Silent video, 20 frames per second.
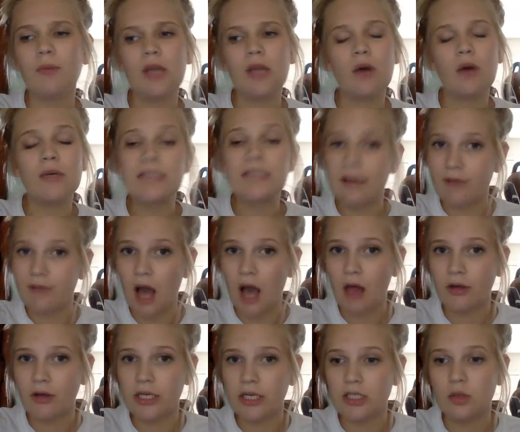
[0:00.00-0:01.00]
We always have
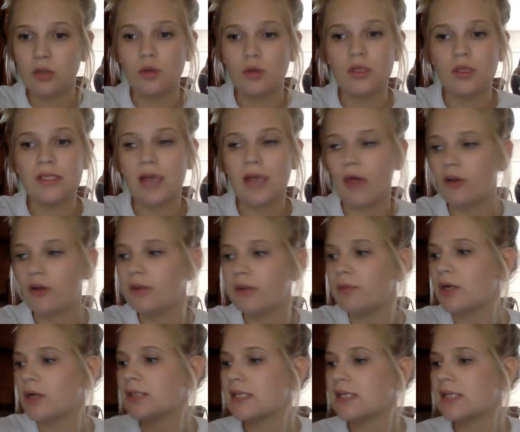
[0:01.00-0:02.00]
coloring tools, coloring
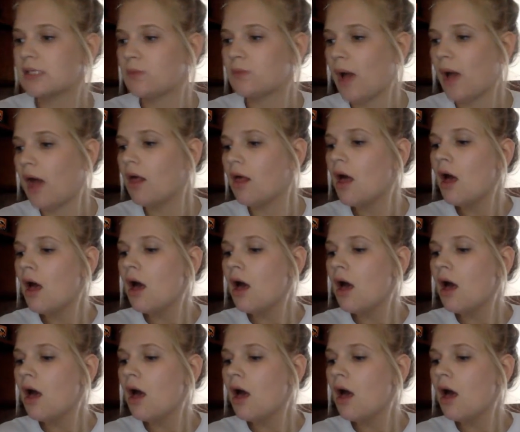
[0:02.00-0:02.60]
books as well.